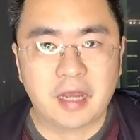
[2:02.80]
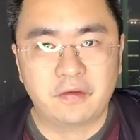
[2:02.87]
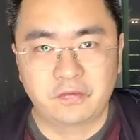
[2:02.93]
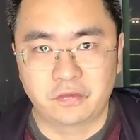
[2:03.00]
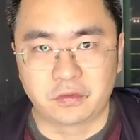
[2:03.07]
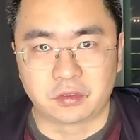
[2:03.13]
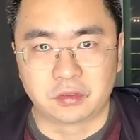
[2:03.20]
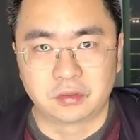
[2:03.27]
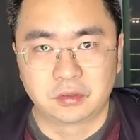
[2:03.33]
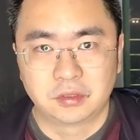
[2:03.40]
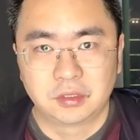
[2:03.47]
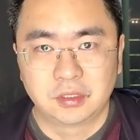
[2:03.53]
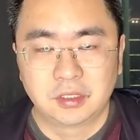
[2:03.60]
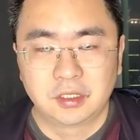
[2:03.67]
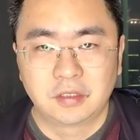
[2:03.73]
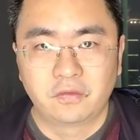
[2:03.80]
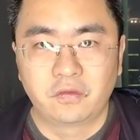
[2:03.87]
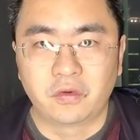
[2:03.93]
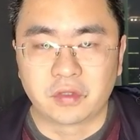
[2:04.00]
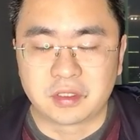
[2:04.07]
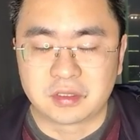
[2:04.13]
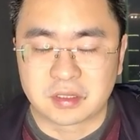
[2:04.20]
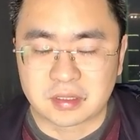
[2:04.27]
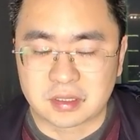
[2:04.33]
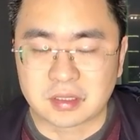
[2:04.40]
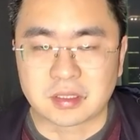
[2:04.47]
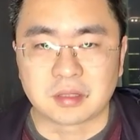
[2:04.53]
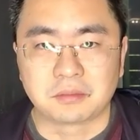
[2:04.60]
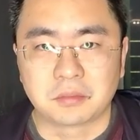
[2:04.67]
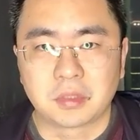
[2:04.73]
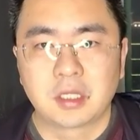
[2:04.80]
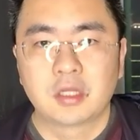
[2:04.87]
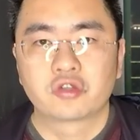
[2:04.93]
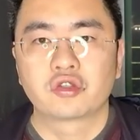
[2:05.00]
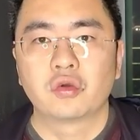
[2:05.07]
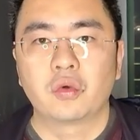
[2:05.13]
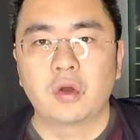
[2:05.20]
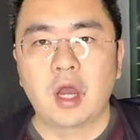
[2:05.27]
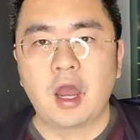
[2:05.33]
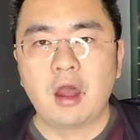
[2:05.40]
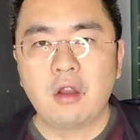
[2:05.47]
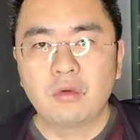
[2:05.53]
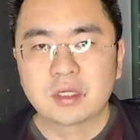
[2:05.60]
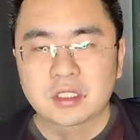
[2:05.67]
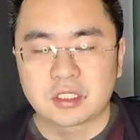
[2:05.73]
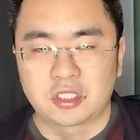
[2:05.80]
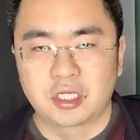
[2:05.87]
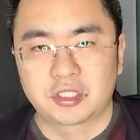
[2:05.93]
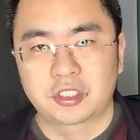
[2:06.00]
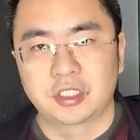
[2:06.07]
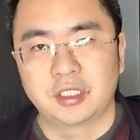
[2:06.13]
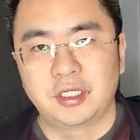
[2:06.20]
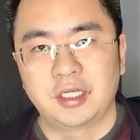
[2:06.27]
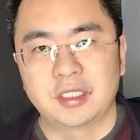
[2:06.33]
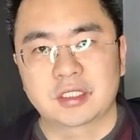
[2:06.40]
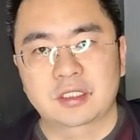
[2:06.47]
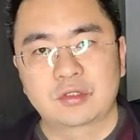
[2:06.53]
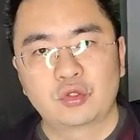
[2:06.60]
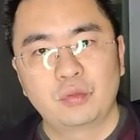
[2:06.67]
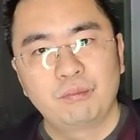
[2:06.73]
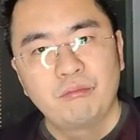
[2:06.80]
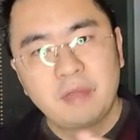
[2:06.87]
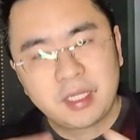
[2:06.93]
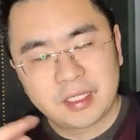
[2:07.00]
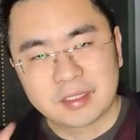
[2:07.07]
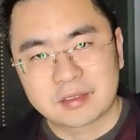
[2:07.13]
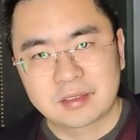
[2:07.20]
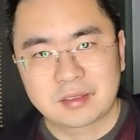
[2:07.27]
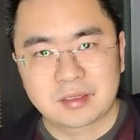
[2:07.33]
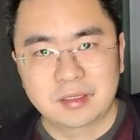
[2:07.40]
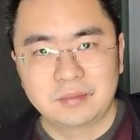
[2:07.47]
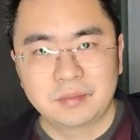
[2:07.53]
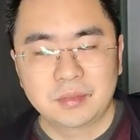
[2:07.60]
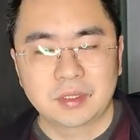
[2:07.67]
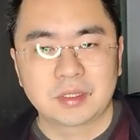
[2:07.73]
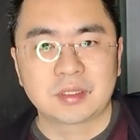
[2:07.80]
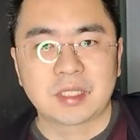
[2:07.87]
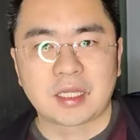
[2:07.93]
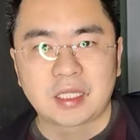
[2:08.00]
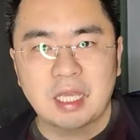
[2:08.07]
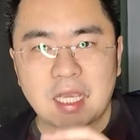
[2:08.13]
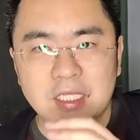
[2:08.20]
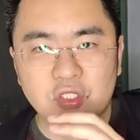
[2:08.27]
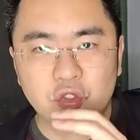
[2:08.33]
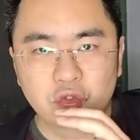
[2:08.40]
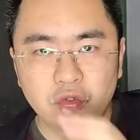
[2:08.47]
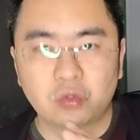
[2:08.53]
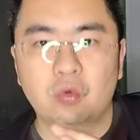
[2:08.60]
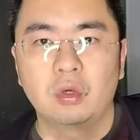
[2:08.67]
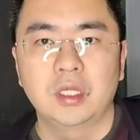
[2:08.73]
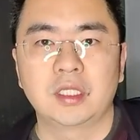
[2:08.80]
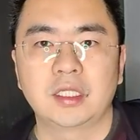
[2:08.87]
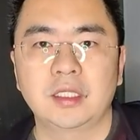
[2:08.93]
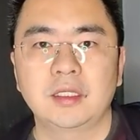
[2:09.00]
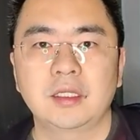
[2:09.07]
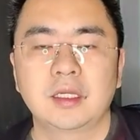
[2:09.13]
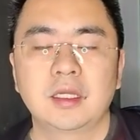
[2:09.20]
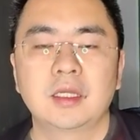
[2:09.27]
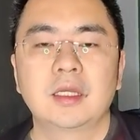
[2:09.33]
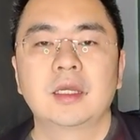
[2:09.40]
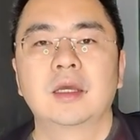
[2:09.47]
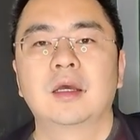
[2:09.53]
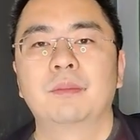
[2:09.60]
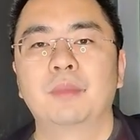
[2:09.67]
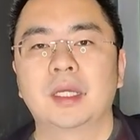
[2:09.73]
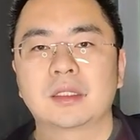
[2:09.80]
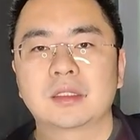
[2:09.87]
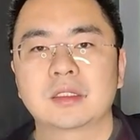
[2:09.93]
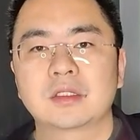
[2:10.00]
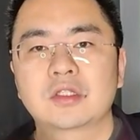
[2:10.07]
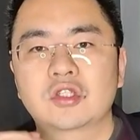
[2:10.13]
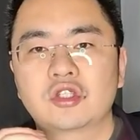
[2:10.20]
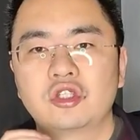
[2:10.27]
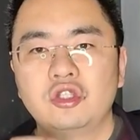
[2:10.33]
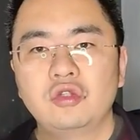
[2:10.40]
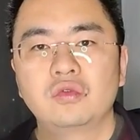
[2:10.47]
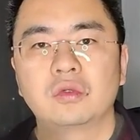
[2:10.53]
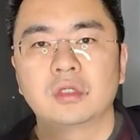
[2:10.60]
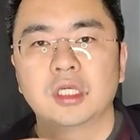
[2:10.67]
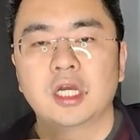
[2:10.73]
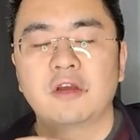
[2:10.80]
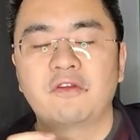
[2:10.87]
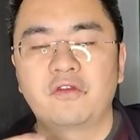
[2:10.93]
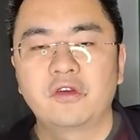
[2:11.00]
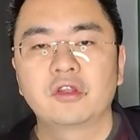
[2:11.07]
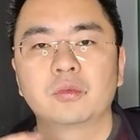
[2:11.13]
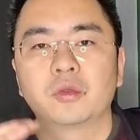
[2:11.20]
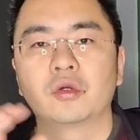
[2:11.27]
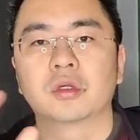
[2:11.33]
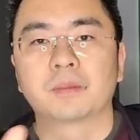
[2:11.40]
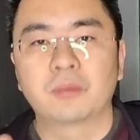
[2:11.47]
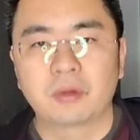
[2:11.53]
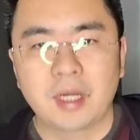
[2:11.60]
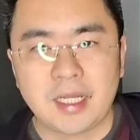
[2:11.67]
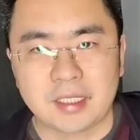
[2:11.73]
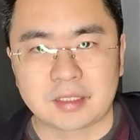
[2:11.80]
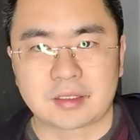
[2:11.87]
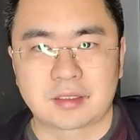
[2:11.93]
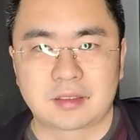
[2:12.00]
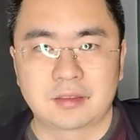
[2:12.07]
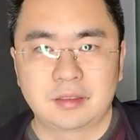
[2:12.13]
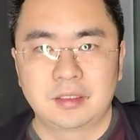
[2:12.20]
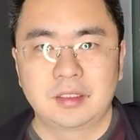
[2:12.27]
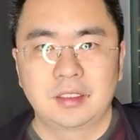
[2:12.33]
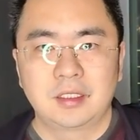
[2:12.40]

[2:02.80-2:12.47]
careful for this system. So our suggestion is to make a system that has good quality but still affordable price.